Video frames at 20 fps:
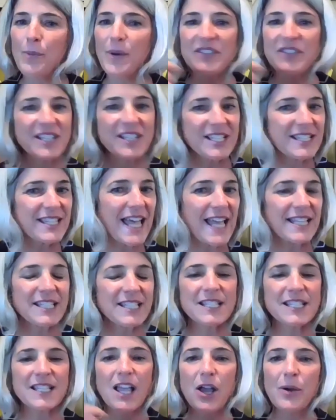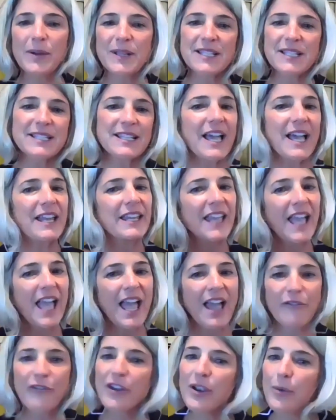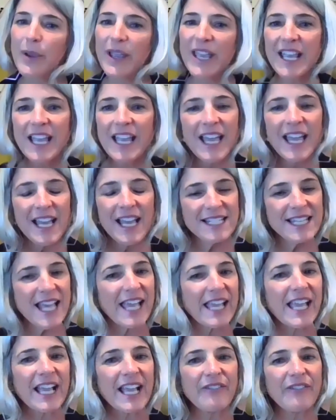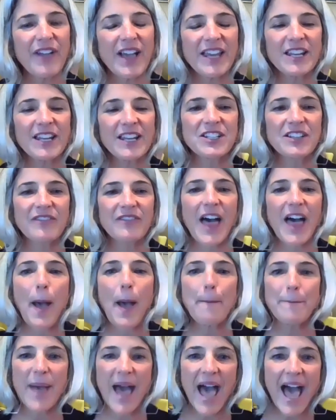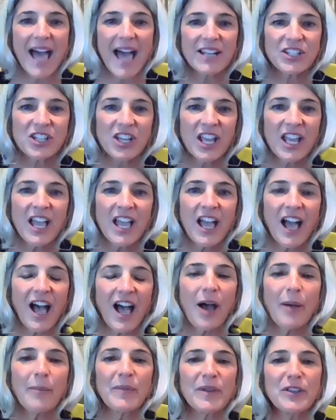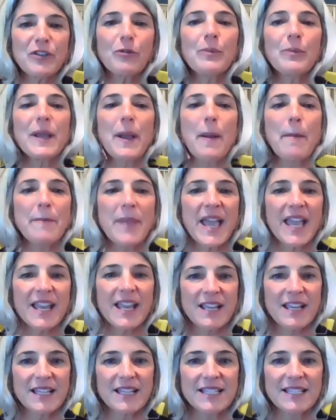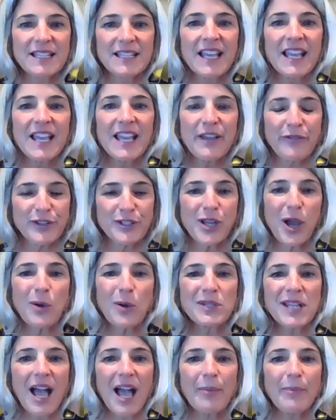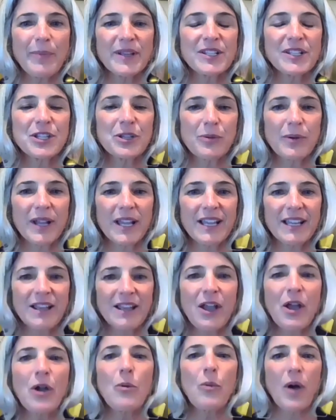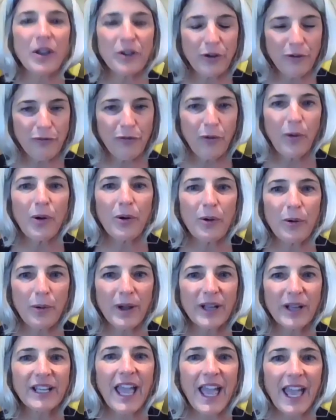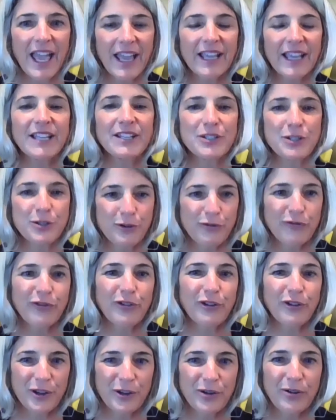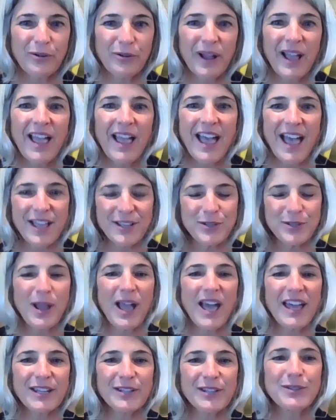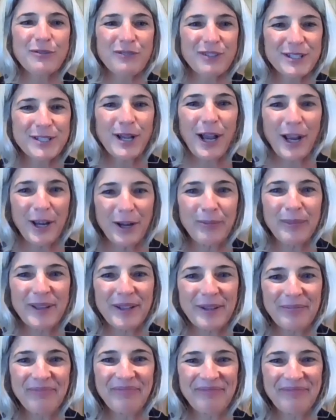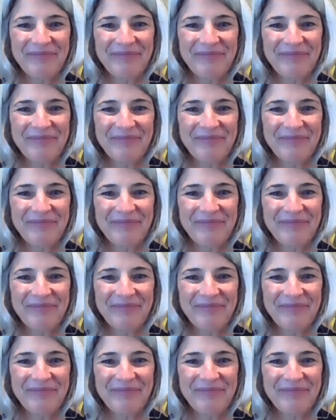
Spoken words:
but just that slow and steady every week, taking advantage of that match. You'll be amazed if you don't tap into it, what your 401k can do for you as you head into retirement.